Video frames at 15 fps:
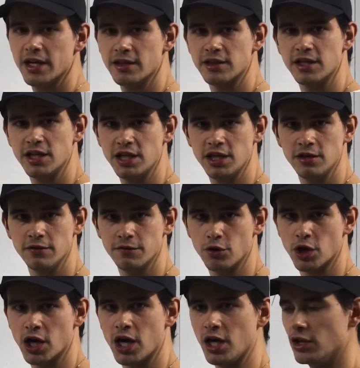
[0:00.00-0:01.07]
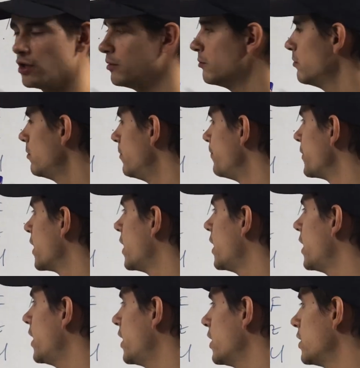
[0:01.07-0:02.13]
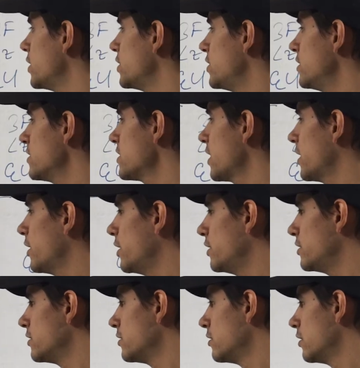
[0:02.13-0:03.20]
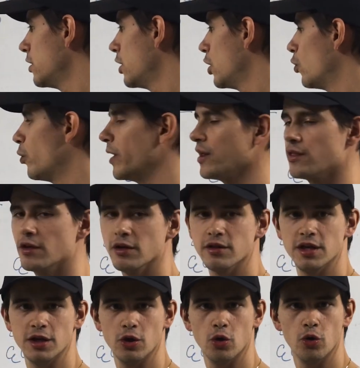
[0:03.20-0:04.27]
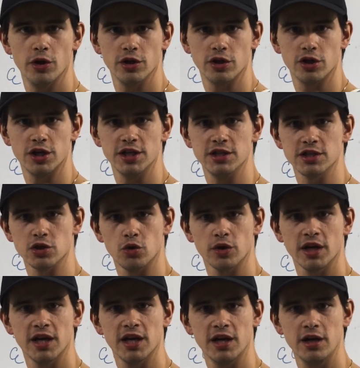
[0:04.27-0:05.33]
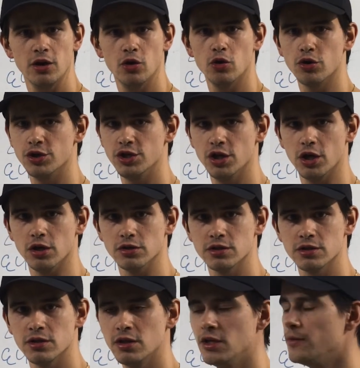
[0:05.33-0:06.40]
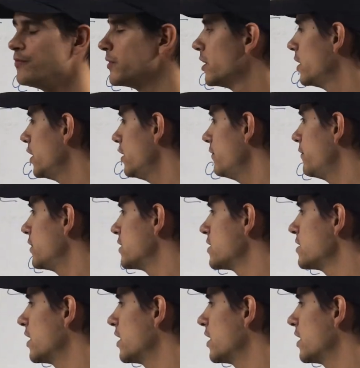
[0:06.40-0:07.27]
at the info column and decide whether the Euler is okay or not. If it's